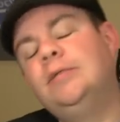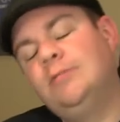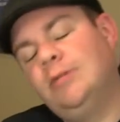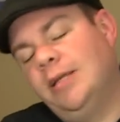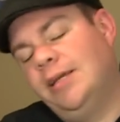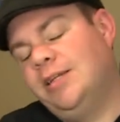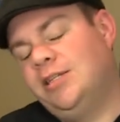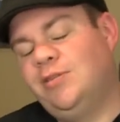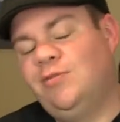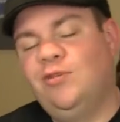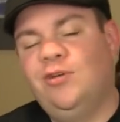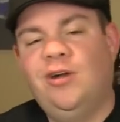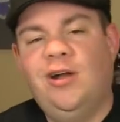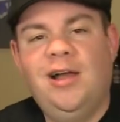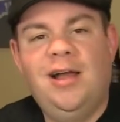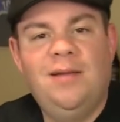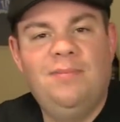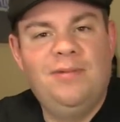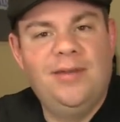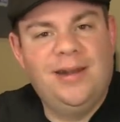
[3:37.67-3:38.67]
Well, I guess if you're a
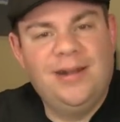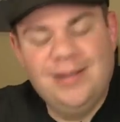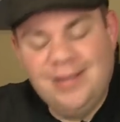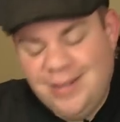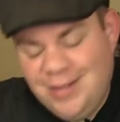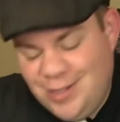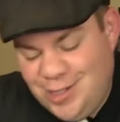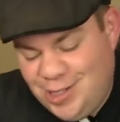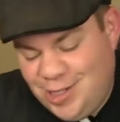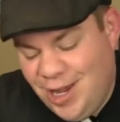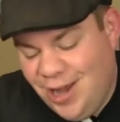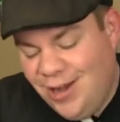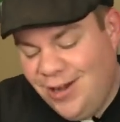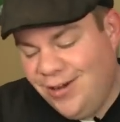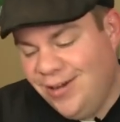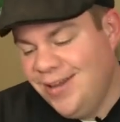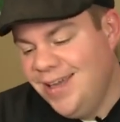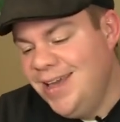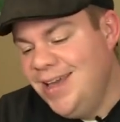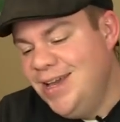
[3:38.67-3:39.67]
hophead at least.
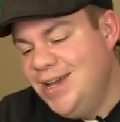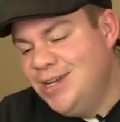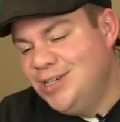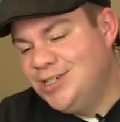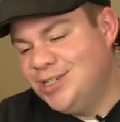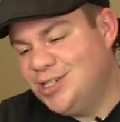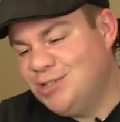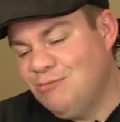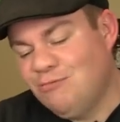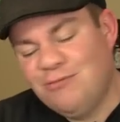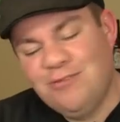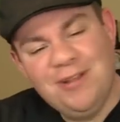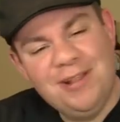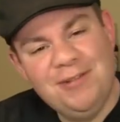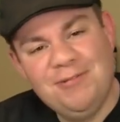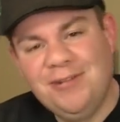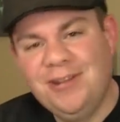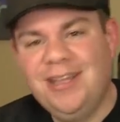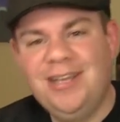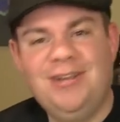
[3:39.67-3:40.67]
So just
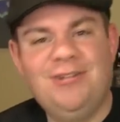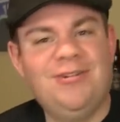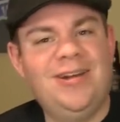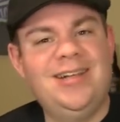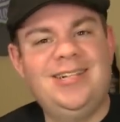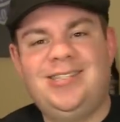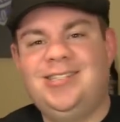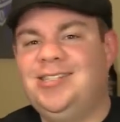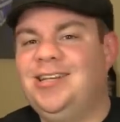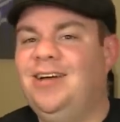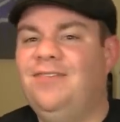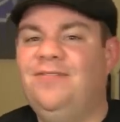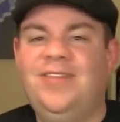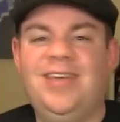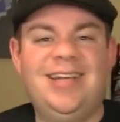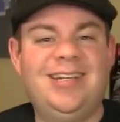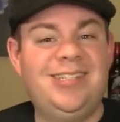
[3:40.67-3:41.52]
really, really great stuff.